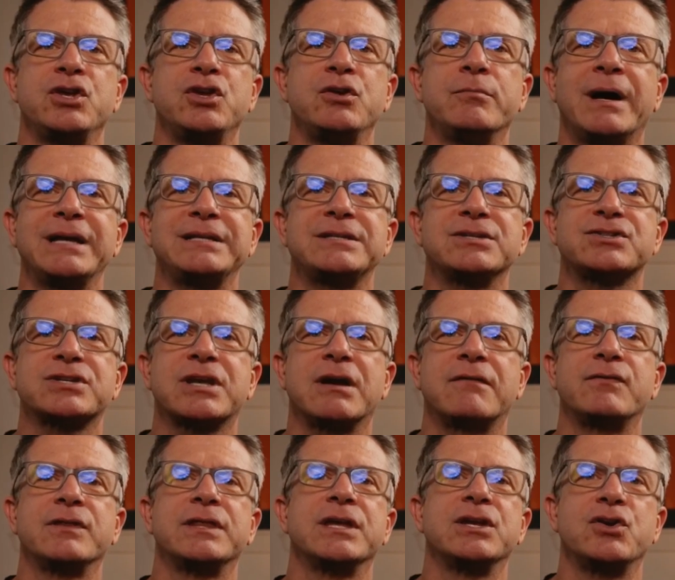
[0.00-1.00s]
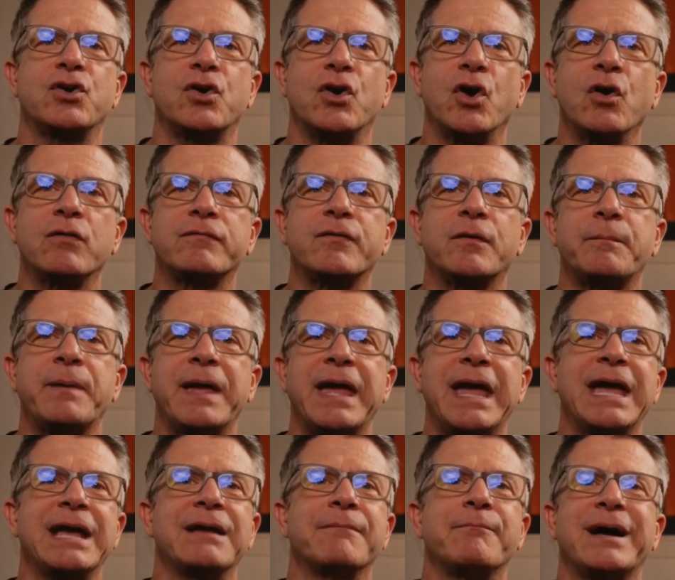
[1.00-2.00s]
might discover that you're
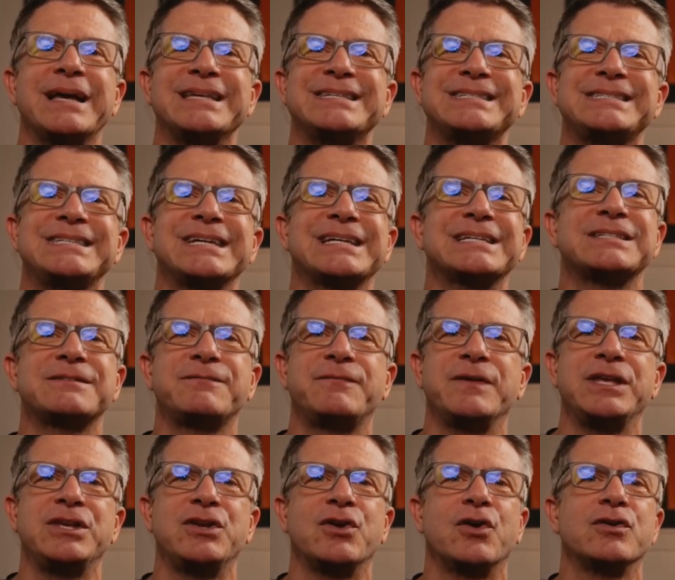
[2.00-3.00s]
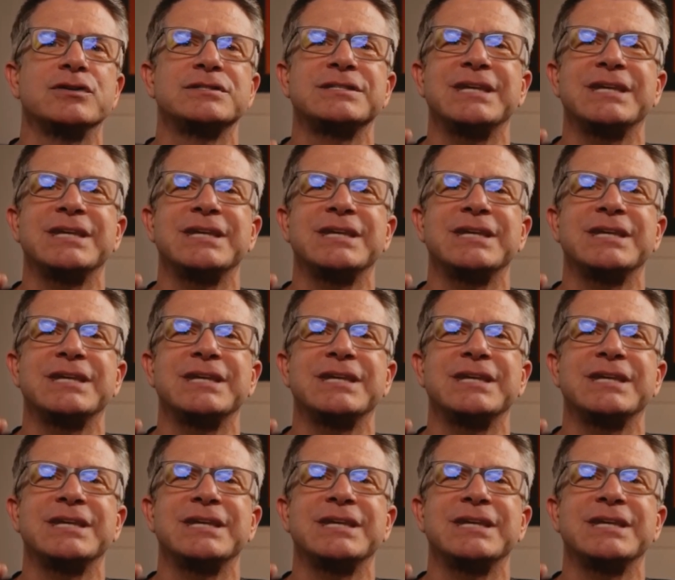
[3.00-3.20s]
overpaying by 6 figures